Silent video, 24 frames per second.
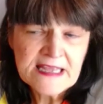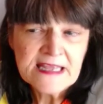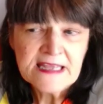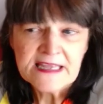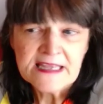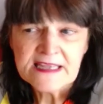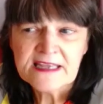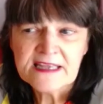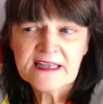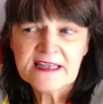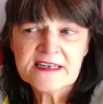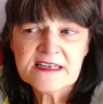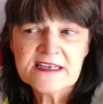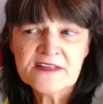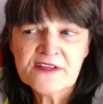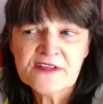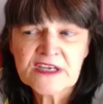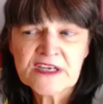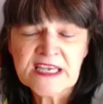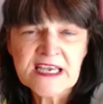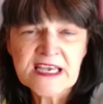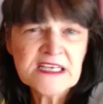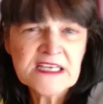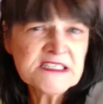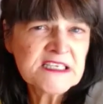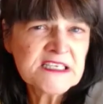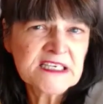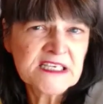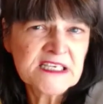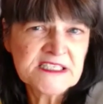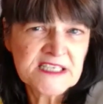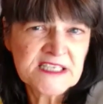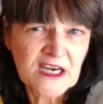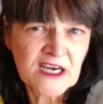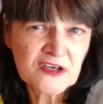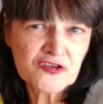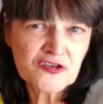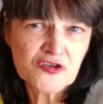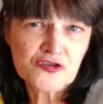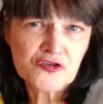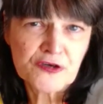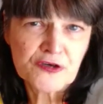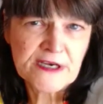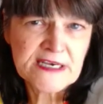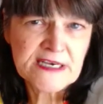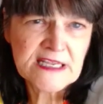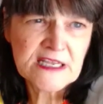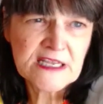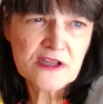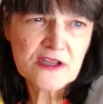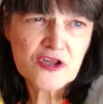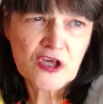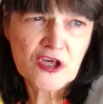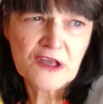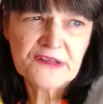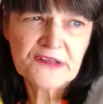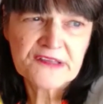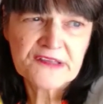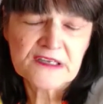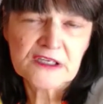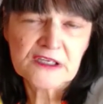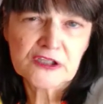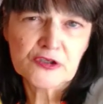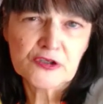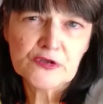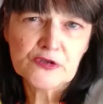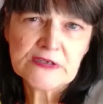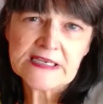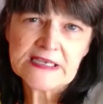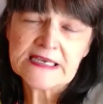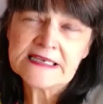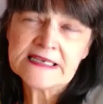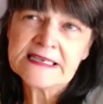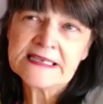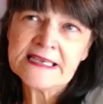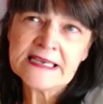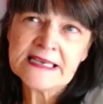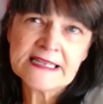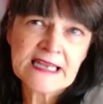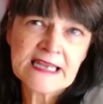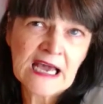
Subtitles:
And in the case of conductor trainee Jason Clooney, again,